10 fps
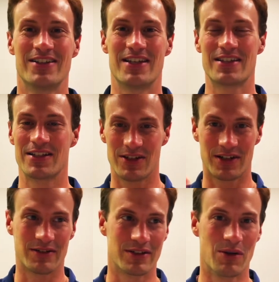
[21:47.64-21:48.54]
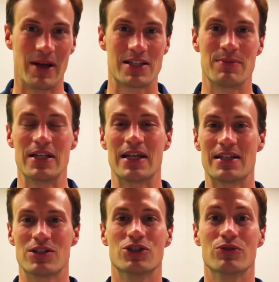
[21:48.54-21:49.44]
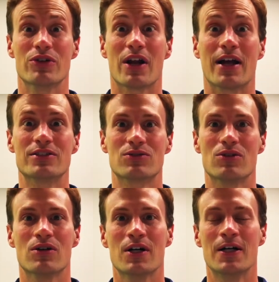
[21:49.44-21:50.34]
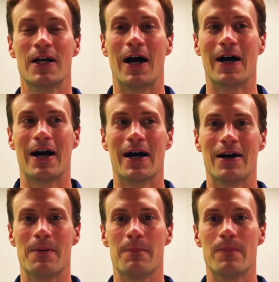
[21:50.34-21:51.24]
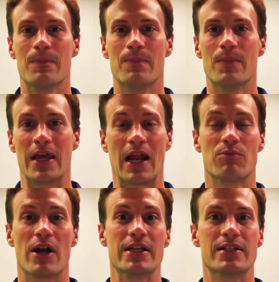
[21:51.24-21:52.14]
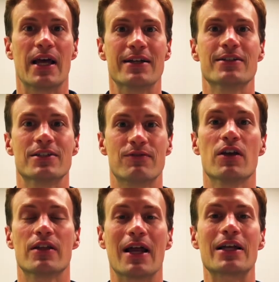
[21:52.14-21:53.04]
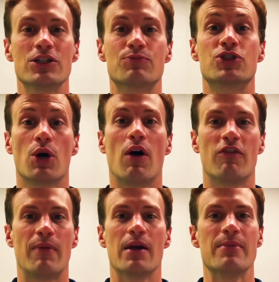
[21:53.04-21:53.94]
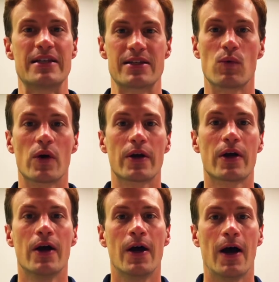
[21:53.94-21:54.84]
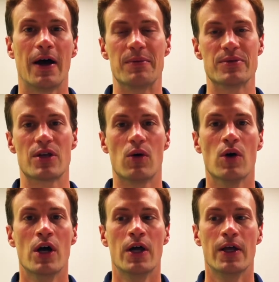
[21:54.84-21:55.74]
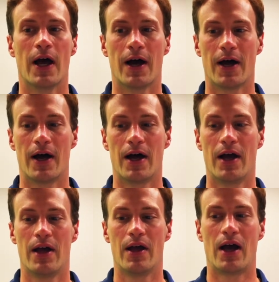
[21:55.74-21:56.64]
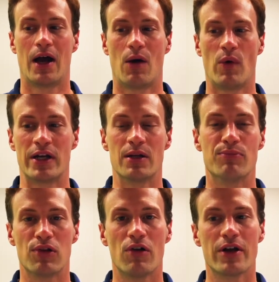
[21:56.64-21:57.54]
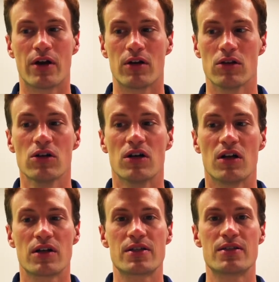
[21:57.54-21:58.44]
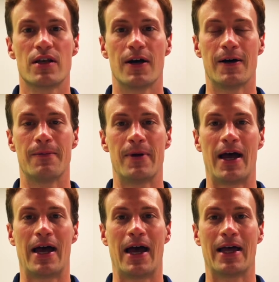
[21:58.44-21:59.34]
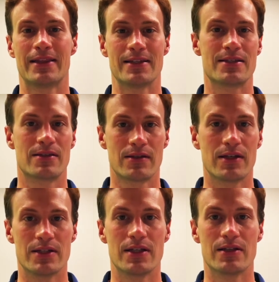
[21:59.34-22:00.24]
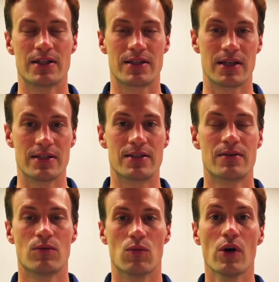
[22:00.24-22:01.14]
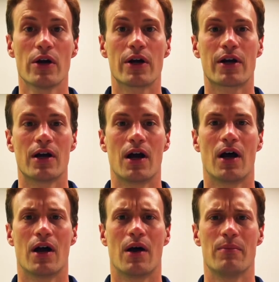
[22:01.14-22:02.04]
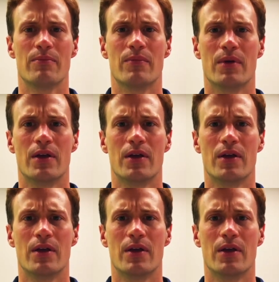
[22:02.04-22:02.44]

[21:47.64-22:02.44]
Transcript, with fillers: since I took you know mass media as a junior in high school, uh, um, and I'm ready to enter this field and I can show off my amazing work. Um, so. Uh, uh when an employer looks um, at, at, this this kid's work, uh, um,